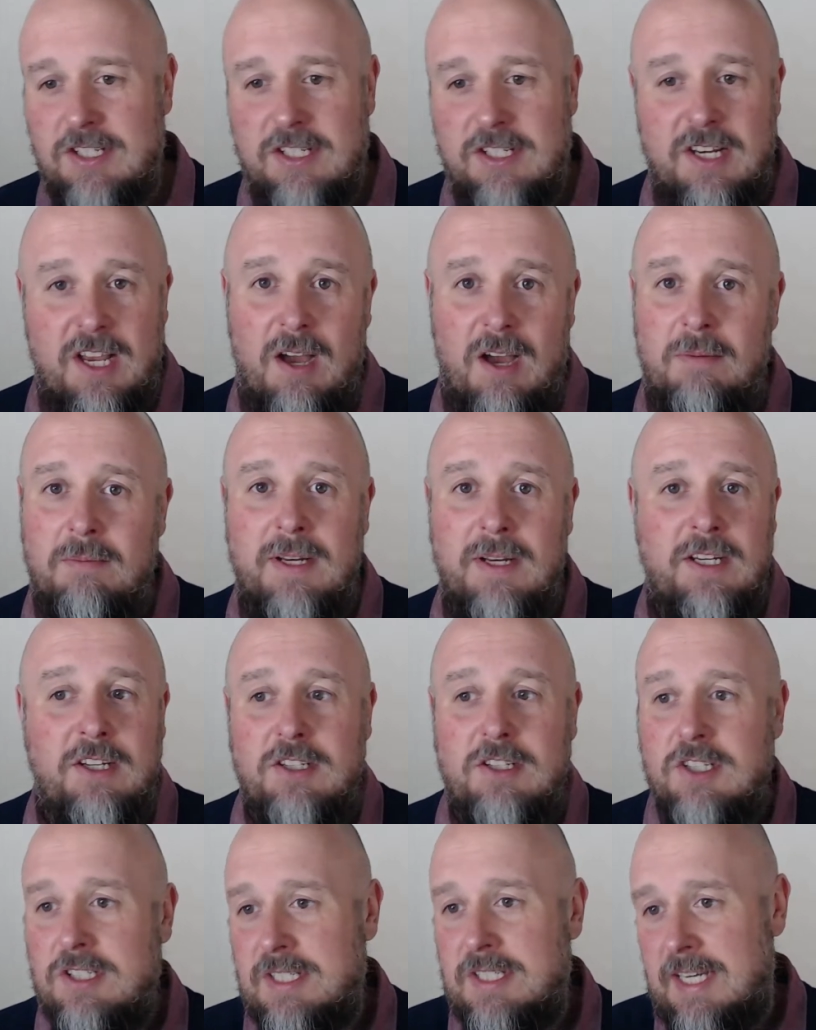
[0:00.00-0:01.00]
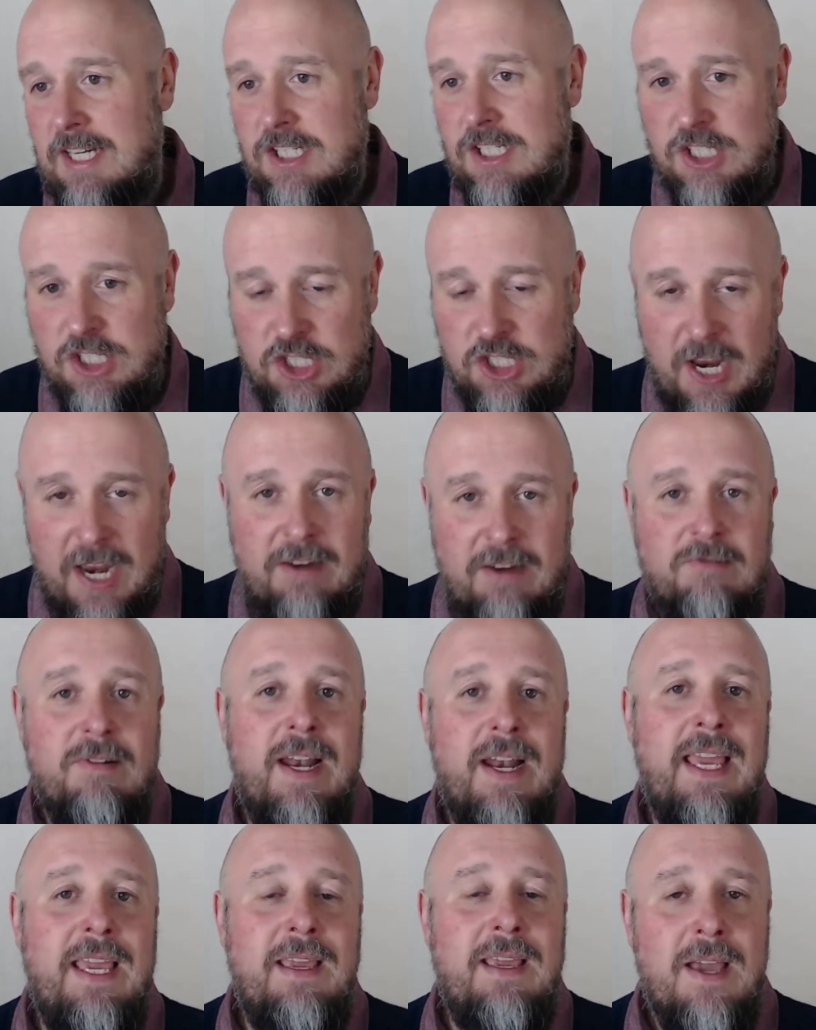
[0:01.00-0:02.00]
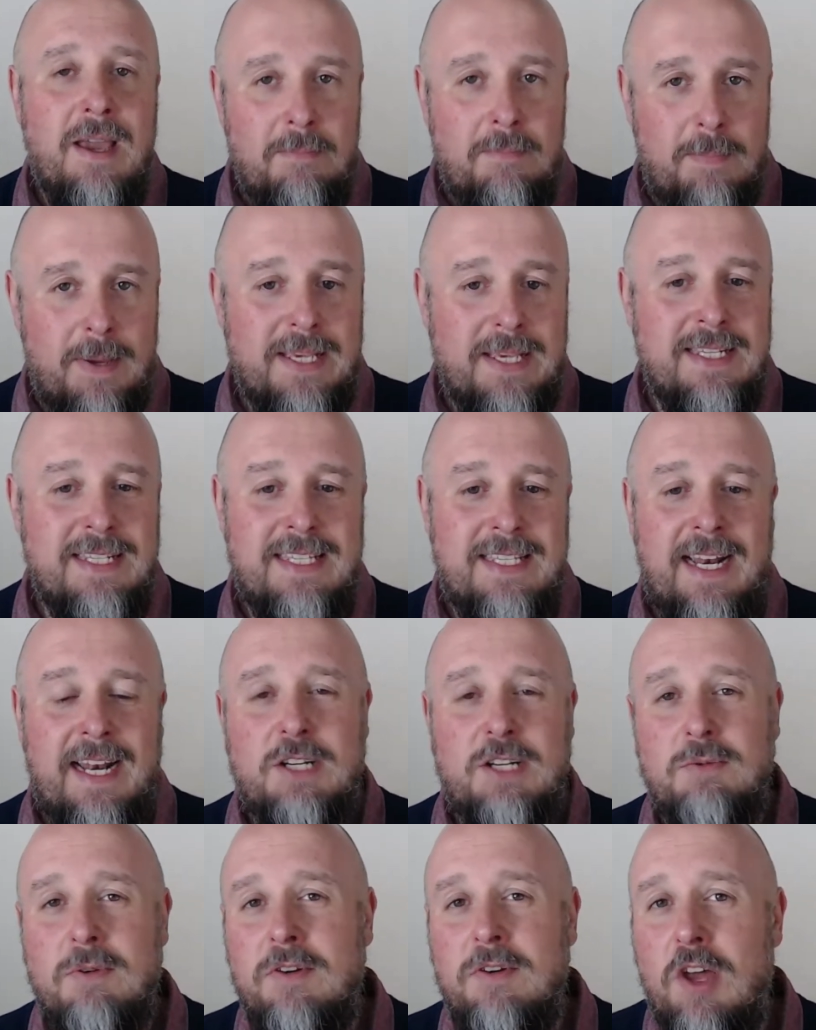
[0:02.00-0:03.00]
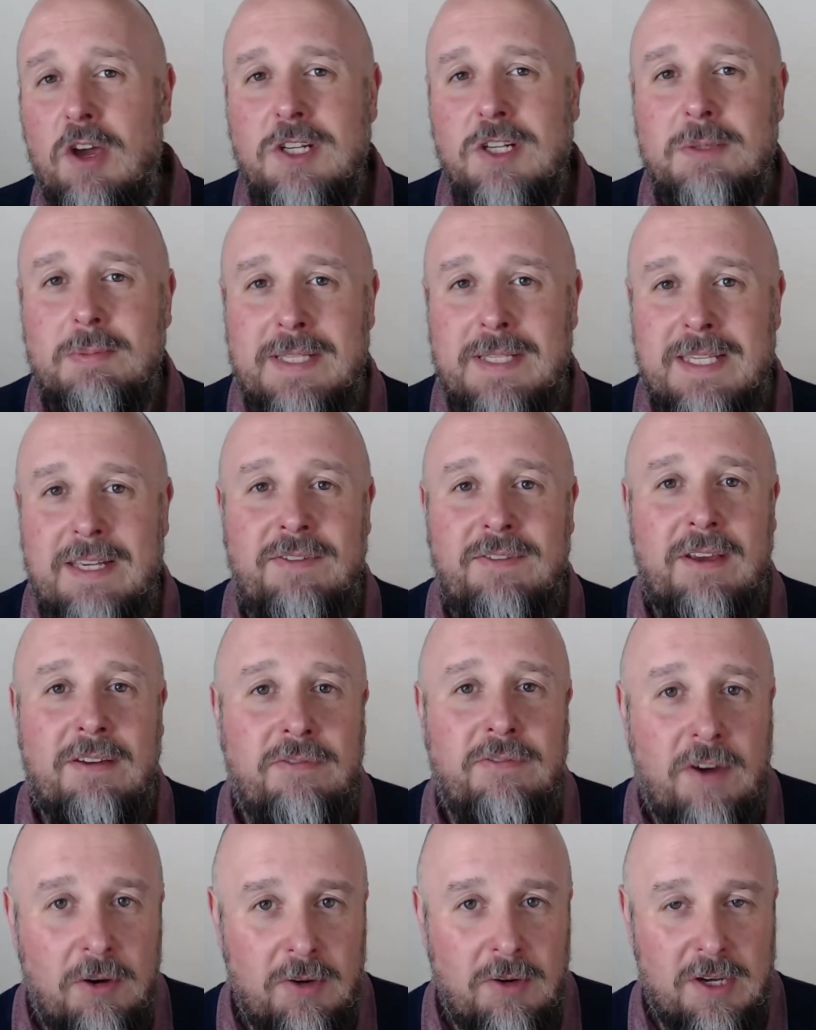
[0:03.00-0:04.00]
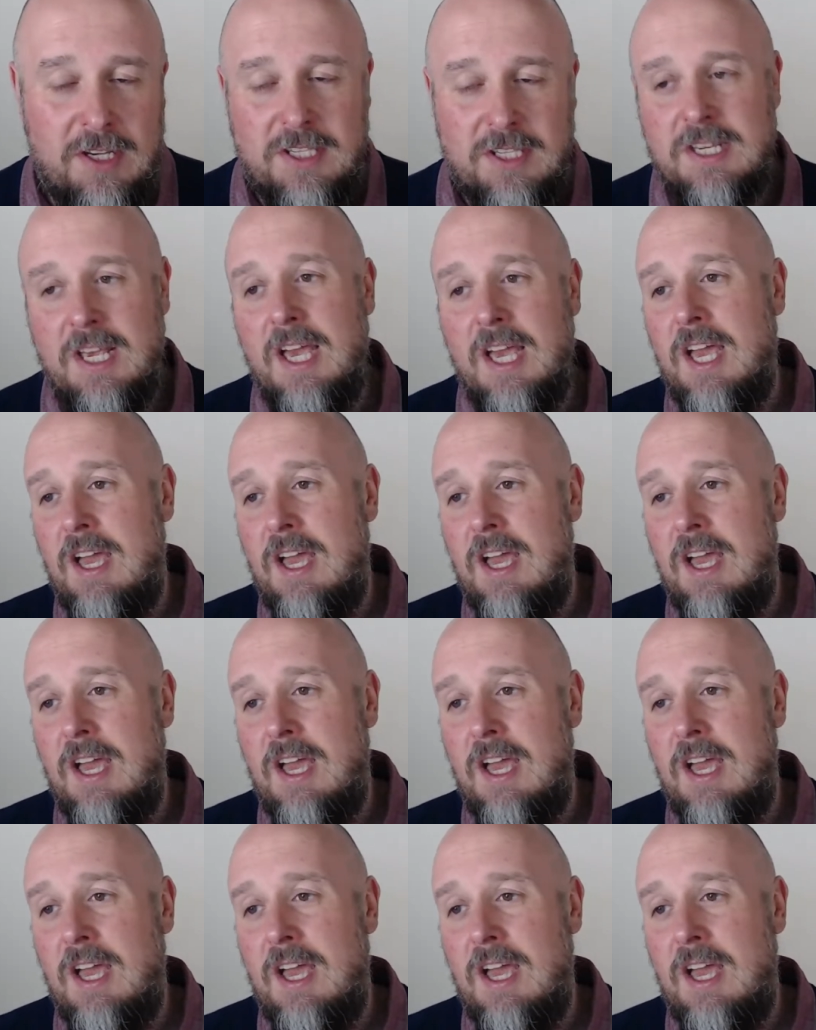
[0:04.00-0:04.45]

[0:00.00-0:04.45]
come and you just teach generally business English with no specific focus.